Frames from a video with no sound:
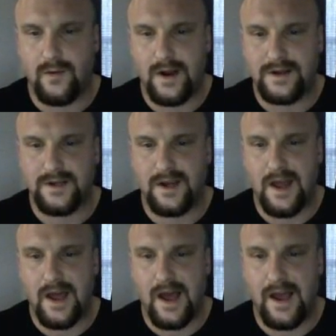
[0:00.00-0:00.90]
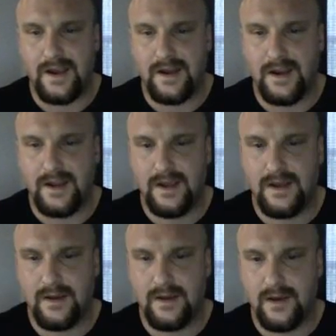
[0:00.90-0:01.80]
question ID
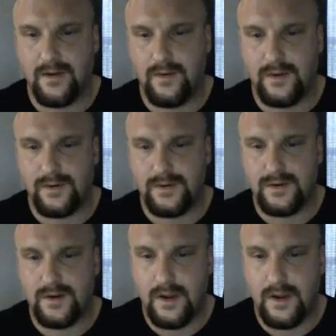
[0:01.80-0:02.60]
equals